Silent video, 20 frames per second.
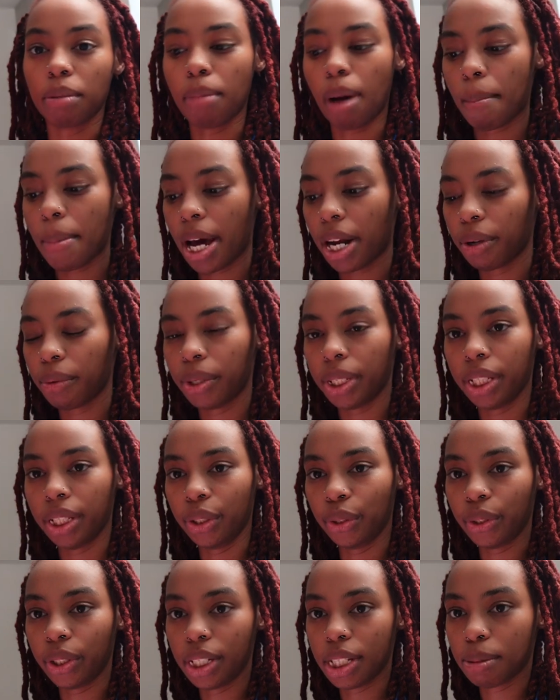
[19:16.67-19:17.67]
My battery
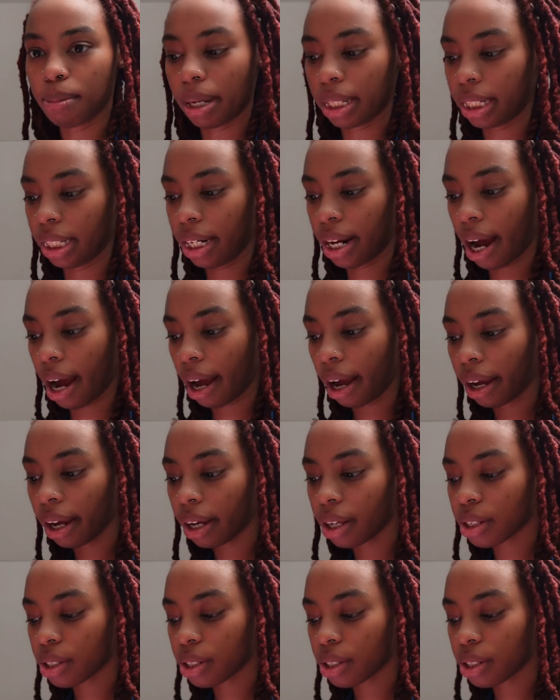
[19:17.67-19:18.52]
literally is about to die.